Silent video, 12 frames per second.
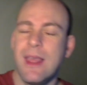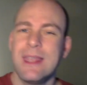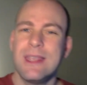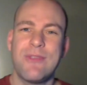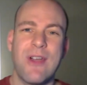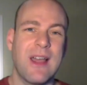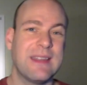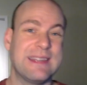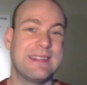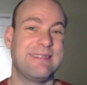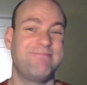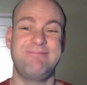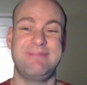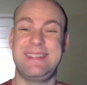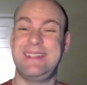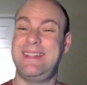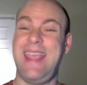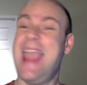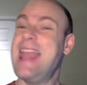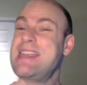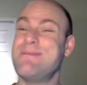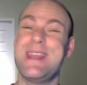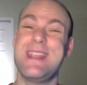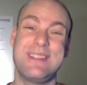You've got
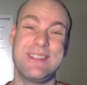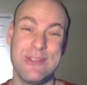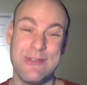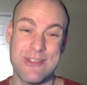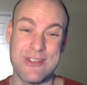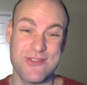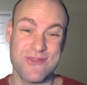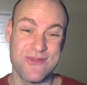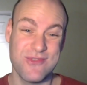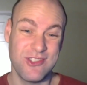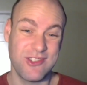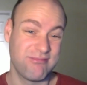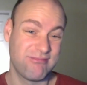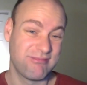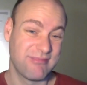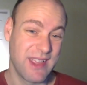ten minutes of news,